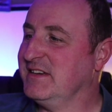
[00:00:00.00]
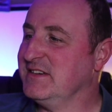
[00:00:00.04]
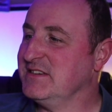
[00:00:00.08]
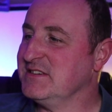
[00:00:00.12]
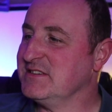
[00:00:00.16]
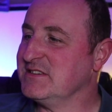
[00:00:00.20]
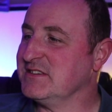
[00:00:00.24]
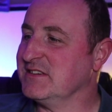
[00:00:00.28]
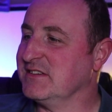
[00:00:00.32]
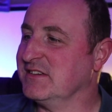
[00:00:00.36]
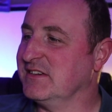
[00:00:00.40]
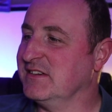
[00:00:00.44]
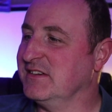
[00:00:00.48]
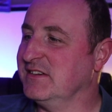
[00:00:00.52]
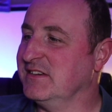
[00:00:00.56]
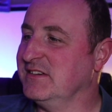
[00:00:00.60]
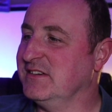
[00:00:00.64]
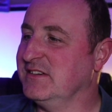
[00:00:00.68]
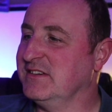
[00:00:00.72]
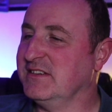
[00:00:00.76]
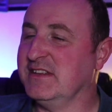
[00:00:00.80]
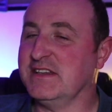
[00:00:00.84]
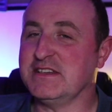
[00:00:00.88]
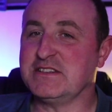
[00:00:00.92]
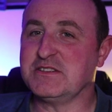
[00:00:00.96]

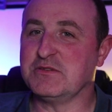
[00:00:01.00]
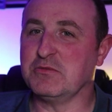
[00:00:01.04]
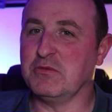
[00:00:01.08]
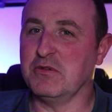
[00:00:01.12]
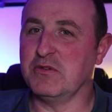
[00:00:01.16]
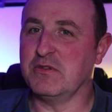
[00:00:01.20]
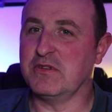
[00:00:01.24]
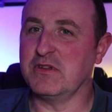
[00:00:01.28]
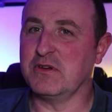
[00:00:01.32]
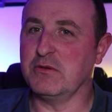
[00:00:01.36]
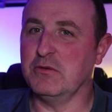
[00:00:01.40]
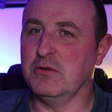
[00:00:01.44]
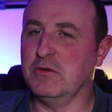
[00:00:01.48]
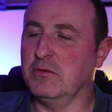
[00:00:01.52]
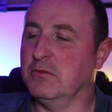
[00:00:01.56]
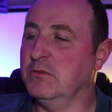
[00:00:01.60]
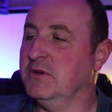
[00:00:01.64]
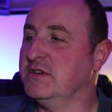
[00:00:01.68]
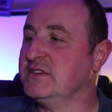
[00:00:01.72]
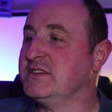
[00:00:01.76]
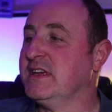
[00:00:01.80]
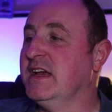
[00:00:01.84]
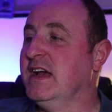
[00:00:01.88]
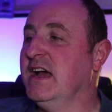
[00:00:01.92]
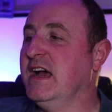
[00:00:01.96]
So that's the one thing I will
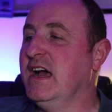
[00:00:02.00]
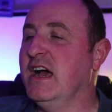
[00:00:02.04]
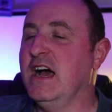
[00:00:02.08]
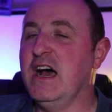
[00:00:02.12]
miss.